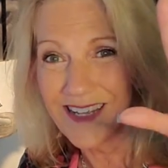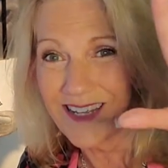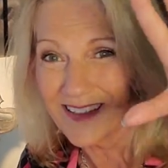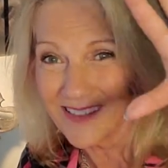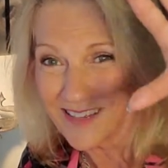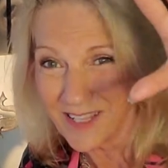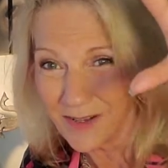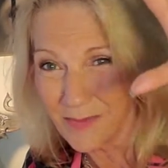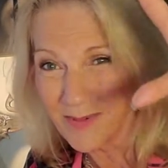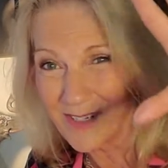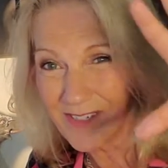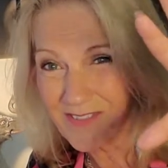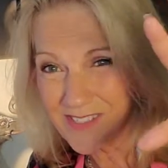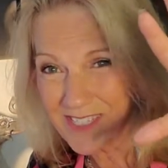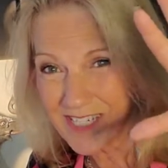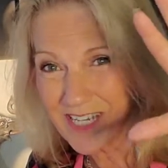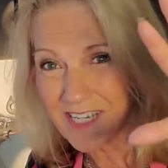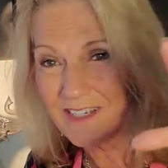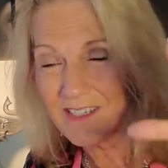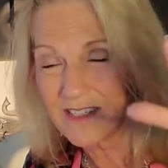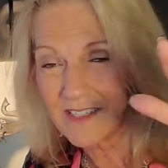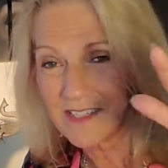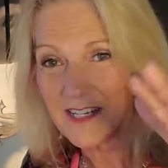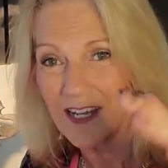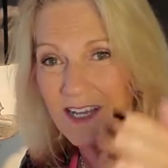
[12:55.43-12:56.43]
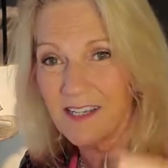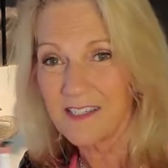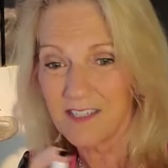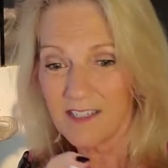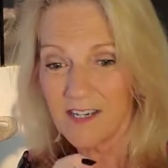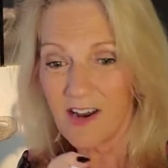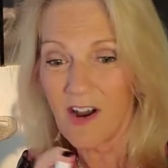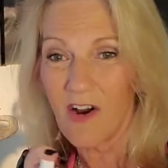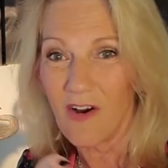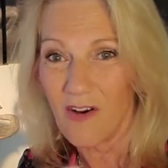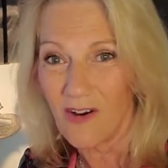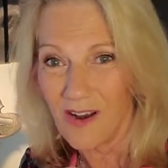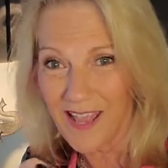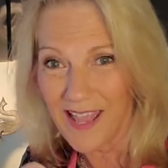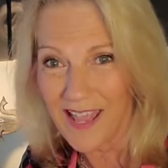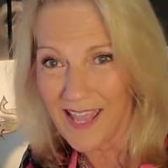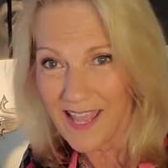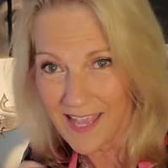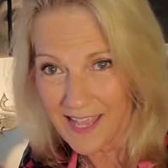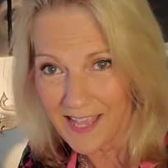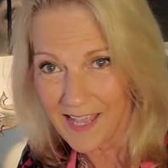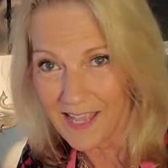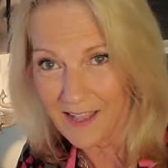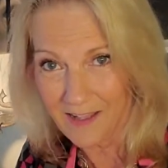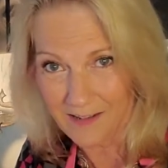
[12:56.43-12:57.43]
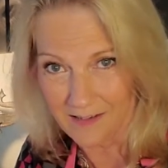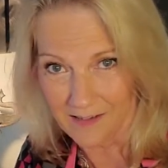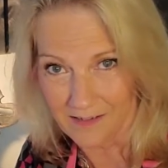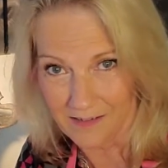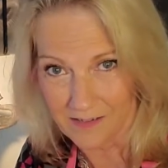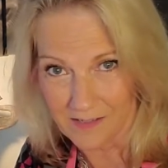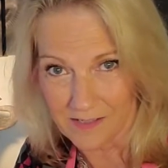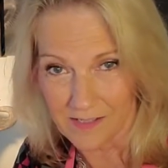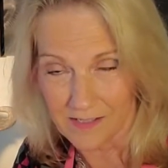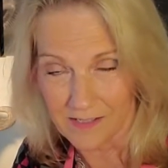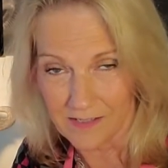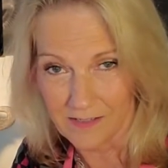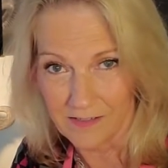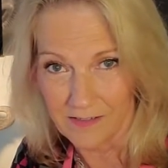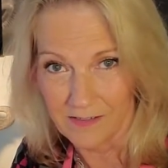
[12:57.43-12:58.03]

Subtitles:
that we've sanitized our hands.